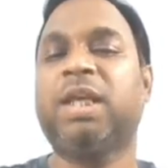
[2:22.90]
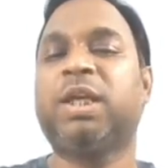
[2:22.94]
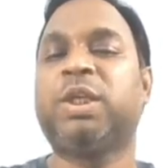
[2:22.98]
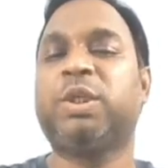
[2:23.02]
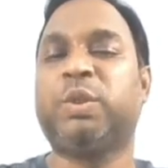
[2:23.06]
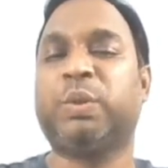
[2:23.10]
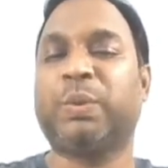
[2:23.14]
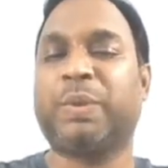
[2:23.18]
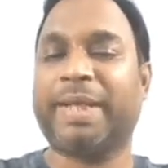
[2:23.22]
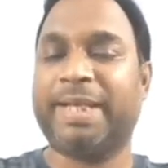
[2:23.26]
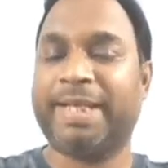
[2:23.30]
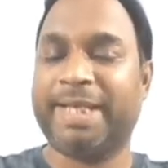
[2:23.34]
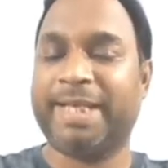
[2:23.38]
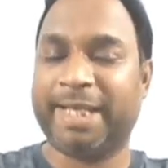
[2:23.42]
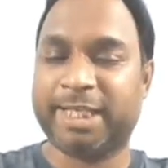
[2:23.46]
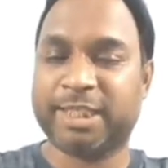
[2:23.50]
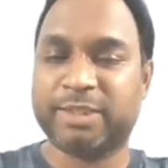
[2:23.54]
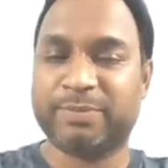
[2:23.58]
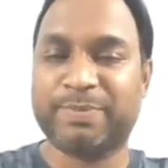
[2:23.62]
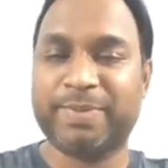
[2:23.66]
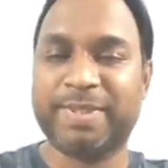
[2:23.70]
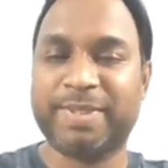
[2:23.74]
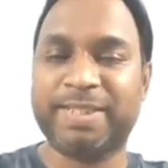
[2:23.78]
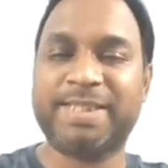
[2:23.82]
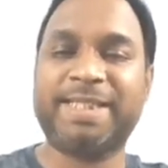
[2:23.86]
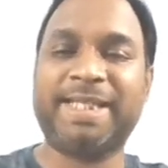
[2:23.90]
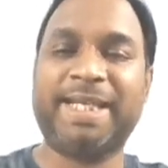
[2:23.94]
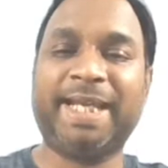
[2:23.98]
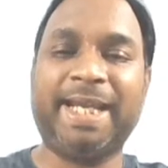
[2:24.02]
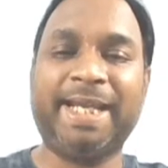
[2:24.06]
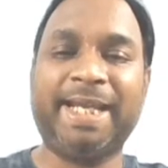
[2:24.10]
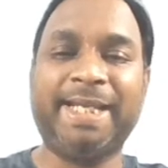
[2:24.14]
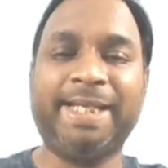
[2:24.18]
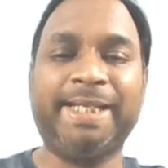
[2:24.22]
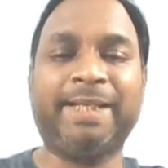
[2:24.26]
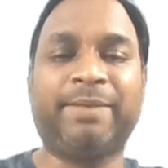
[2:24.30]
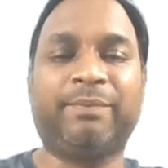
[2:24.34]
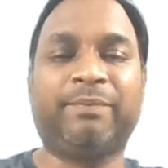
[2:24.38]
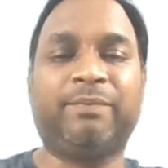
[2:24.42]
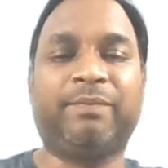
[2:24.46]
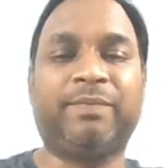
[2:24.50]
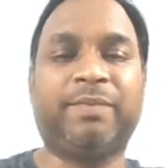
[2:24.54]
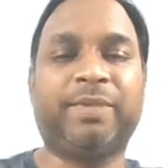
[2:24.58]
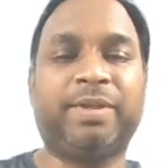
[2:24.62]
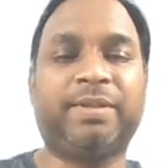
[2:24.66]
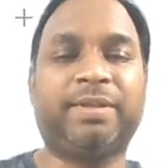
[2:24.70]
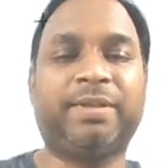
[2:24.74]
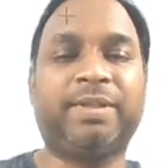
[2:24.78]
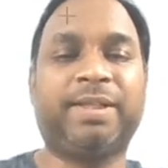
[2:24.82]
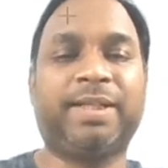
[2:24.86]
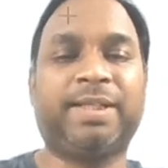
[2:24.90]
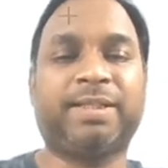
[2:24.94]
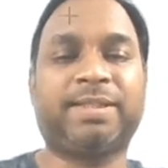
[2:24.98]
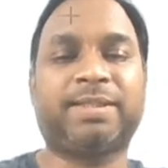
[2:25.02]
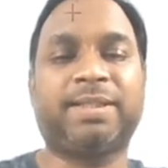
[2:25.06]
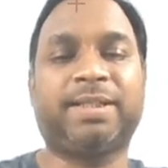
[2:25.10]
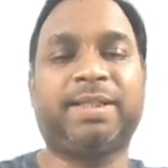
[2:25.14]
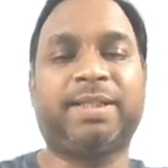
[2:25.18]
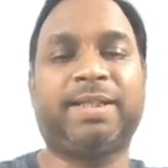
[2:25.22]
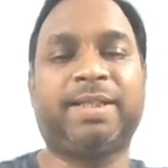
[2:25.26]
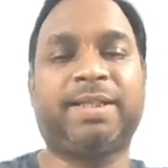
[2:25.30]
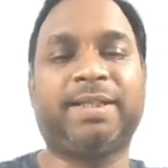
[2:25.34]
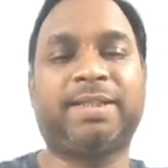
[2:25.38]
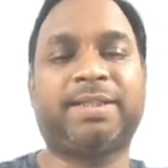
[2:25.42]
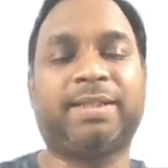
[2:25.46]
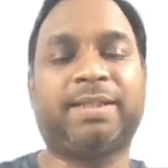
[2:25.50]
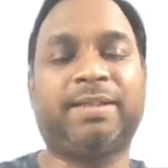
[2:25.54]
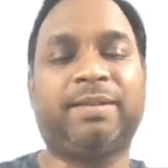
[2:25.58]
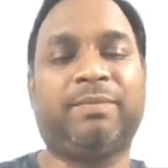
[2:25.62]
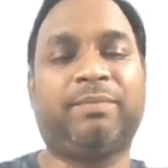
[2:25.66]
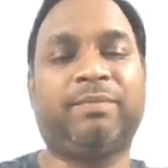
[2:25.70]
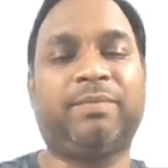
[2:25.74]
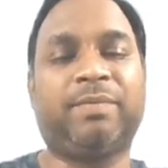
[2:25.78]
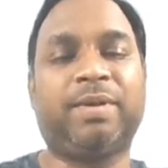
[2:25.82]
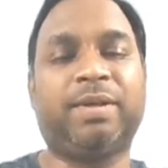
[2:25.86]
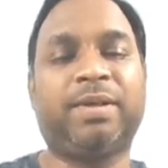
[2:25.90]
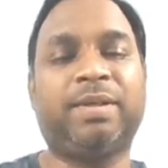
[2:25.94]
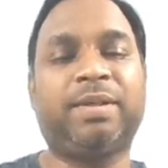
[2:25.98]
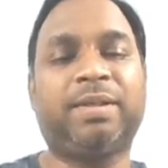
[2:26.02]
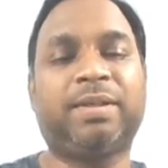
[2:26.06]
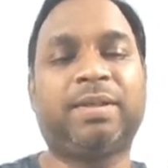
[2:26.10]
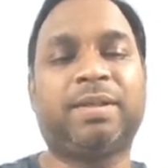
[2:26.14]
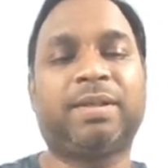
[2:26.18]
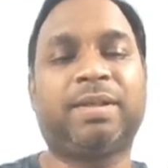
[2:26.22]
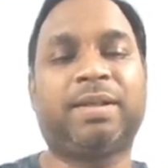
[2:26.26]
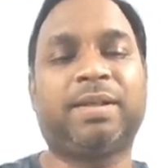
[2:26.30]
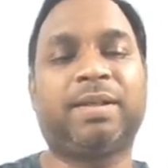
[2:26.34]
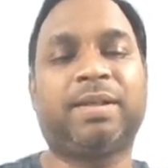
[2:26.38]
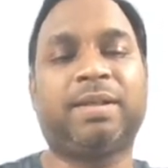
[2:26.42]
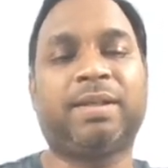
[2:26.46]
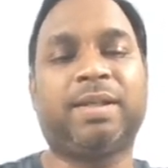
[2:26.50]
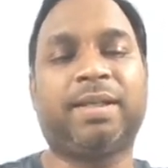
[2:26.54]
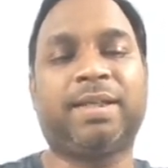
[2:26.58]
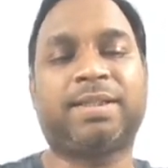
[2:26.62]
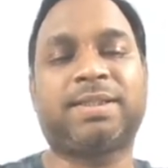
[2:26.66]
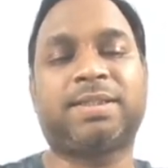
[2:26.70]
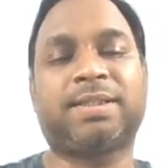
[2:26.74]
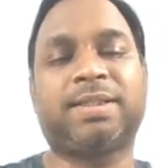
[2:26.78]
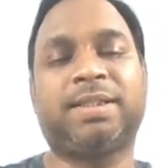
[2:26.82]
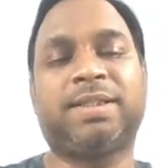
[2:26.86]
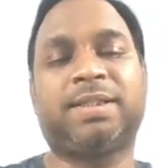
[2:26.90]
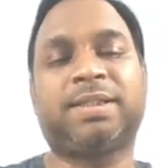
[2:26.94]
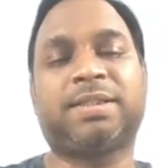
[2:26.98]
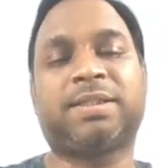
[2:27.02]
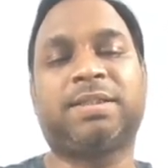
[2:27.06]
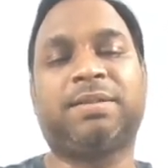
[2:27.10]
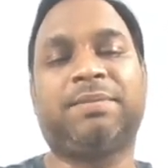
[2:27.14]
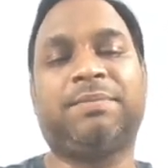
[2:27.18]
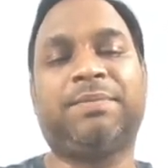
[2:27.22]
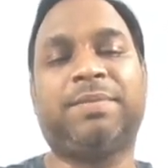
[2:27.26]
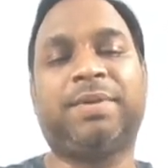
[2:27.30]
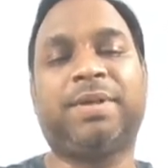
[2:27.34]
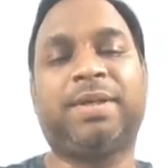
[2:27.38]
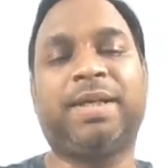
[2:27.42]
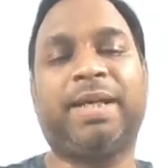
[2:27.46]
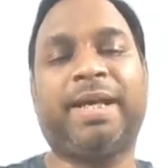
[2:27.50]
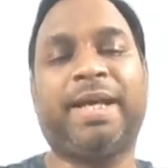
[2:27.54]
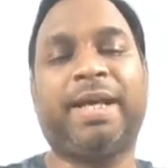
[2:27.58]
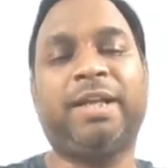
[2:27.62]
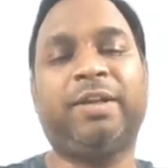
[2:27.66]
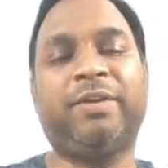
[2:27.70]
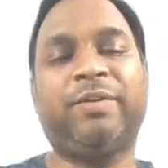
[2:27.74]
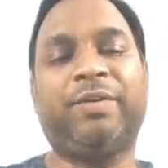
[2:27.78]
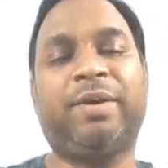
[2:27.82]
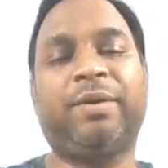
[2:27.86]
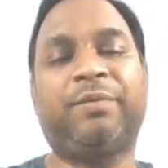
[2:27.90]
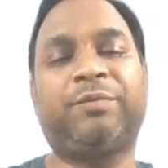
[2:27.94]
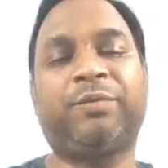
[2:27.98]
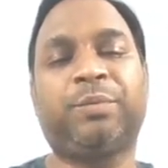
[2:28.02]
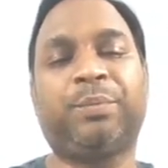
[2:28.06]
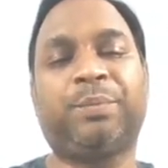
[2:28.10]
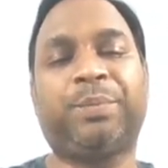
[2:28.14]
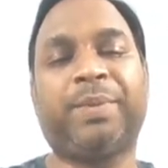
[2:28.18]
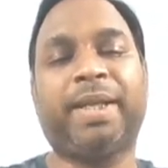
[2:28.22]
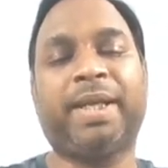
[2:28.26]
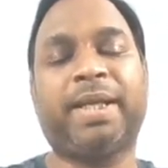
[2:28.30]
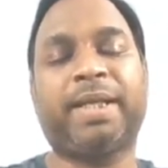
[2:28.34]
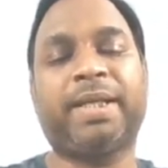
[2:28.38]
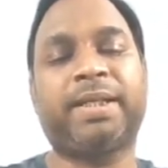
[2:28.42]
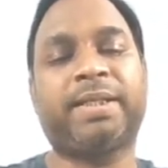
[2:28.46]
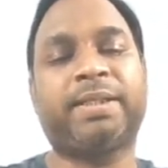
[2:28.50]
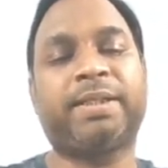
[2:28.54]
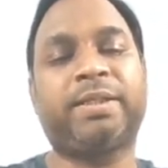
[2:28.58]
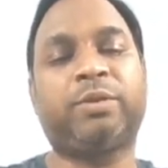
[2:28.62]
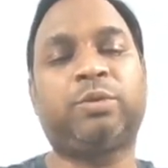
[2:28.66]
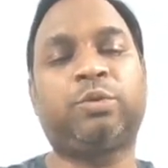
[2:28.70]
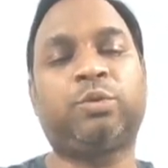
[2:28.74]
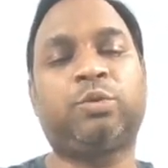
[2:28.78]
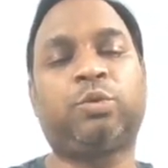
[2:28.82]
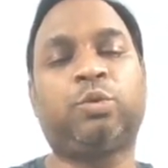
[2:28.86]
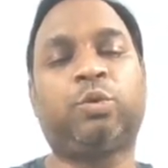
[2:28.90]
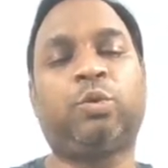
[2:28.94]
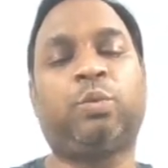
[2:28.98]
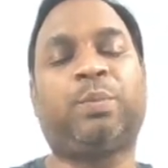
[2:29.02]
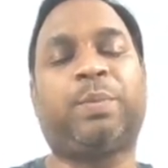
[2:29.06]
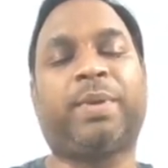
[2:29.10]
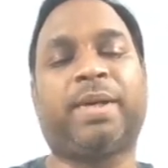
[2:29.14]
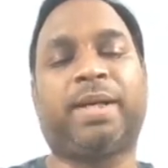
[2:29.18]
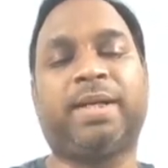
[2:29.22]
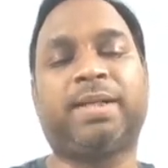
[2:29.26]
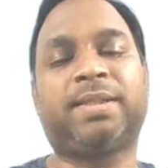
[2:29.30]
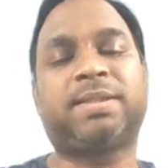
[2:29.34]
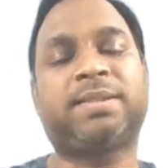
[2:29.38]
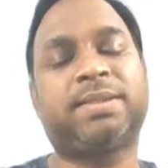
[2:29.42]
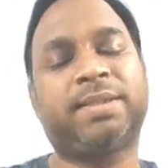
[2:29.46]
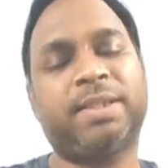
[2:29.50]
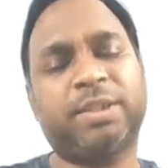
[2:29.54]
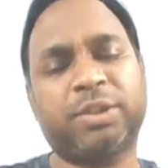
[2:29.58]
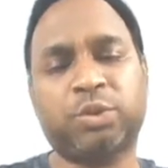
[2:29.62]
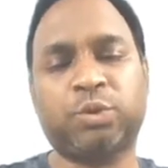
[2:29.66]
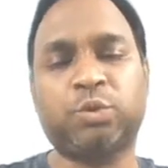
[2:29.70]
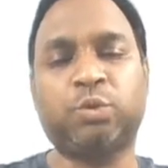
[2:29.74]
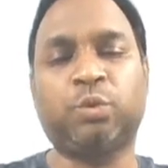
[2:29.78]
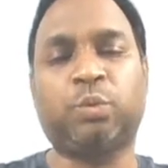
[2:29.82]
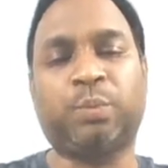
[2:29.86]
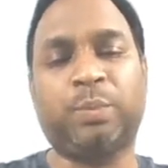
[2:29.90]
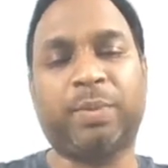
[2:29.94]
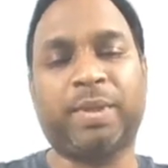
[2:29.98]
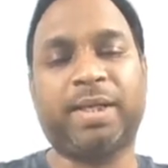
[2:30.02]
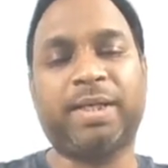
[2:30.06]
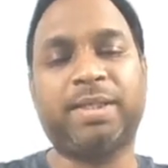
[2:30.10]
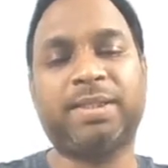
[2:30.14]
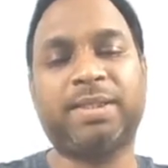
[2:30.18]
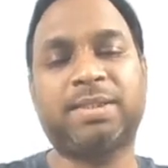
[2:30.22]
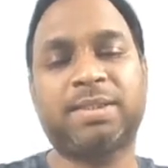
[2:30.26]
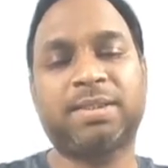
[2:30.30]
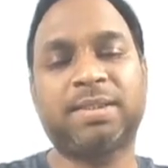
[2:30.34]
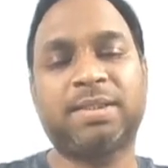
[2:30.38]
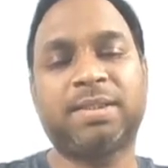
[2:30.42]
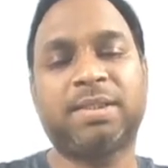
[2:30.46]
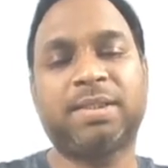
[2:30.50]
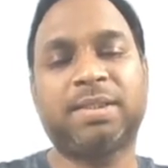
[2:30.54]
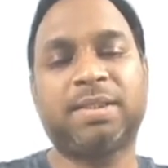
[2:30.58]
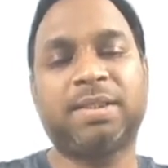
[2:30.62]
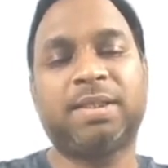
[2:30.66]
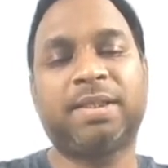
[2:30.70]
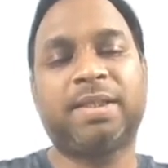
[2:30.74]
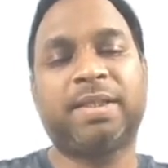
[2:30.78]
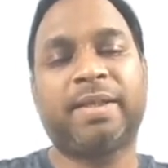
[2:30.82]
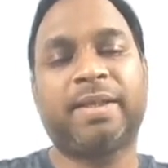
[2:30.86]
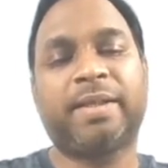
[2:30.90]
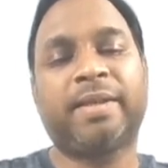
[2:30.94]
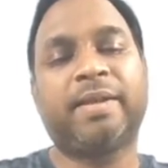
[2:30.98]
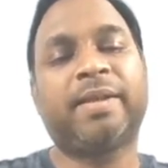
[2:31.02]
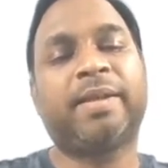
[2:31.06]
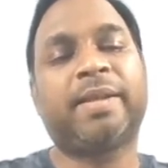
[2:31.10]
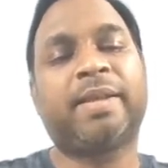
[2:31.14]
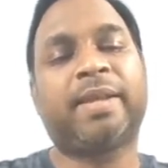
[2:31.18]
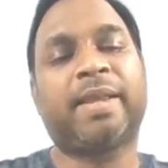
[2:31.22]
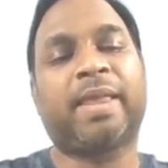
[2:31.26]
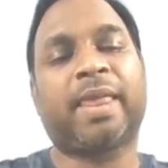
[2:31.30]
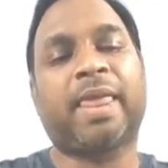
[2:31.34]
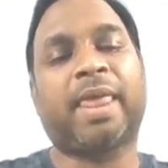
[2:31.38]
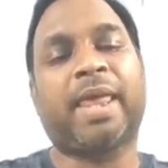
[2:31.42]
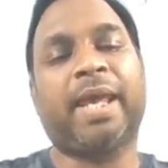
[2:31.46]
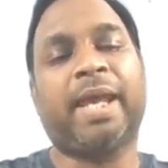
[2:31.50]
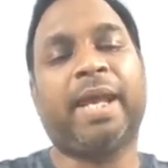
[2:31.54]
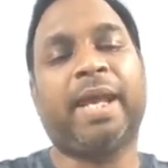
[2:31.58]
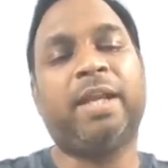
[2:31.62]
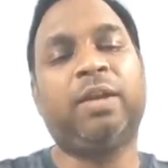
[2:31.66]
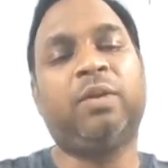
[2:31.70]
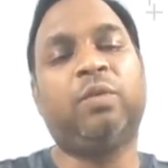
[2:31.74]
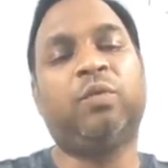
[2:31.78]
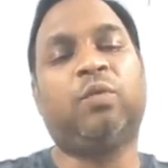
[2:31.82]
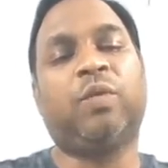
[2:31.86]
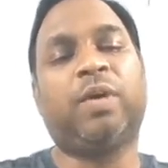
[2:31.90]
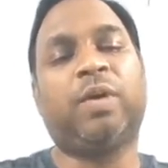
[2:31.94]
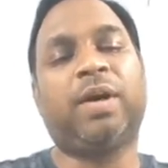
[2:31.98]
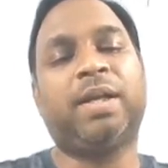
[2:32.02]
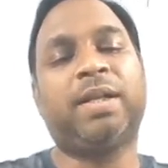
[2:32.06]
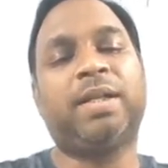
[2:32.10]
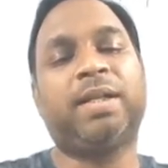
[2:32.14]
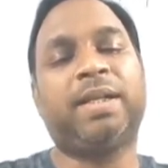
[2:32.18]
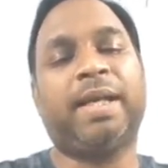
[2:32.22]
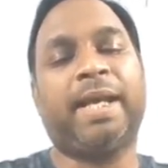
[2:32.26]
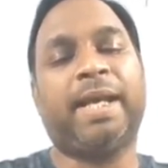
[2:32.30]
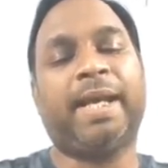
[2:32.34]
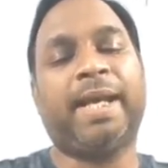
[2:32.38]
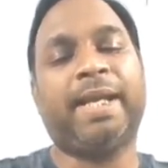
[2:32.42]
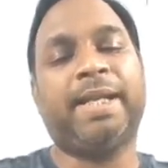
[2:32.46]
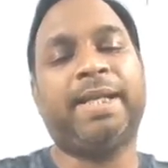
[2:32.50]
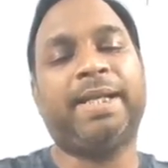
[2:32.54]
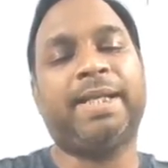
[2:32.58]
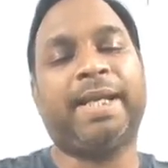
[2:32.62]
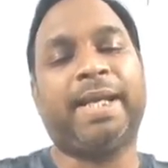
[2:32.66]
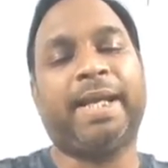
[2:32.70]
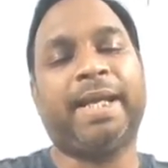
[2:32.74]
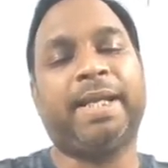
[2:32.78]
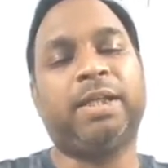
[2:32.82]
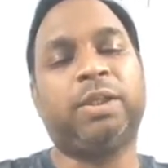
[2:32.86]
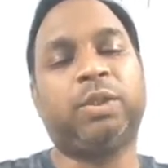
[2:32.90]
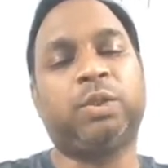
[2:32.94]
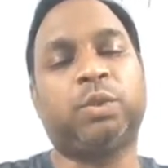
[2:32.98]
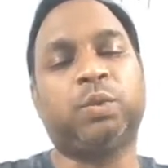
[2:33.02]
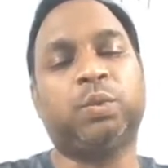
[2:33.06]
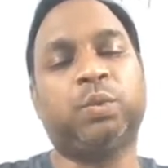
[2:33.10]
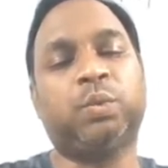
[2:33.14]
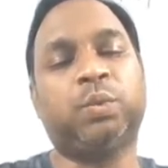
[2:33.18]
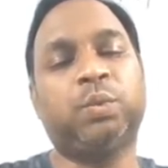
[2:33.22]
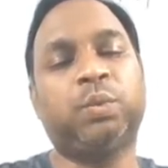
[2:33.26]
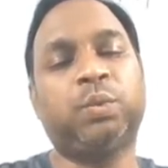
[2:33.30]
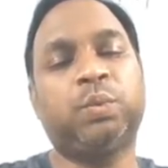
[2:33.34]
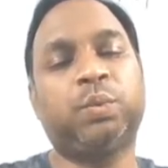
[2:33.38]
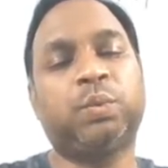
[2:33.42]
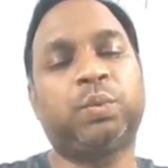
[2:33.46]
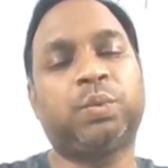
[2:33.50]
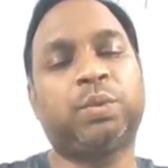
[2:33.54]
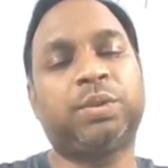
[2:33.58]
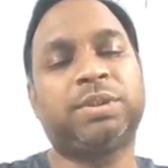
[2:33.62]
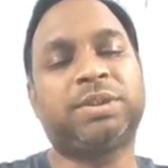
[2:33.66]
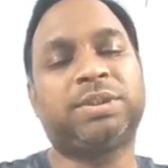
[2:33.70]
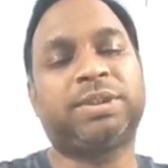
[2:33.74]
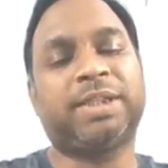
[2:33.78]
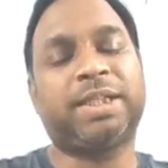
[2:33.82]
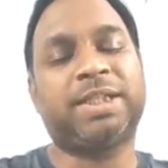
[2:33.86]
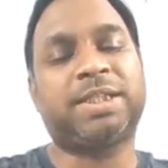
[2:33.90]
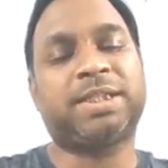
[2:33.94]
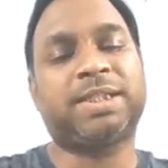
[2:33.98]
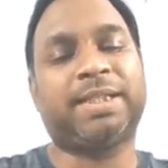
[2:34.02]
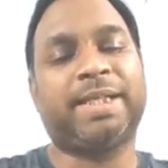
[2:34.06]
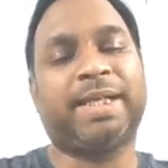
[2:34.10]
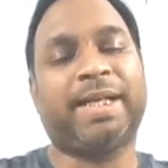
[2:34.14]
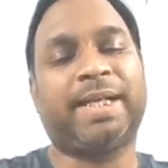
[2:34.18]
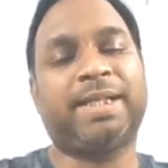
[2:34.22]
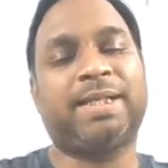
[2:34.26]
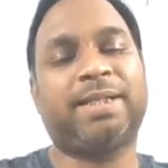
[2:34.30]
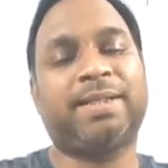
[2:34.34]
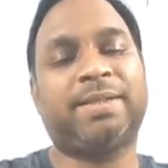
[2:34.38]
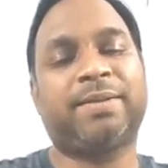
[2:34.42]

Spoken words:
You can express any number, let's say there is a number, let's say this number, and you have to break it into two parts, just two parts, n1 and n2, such that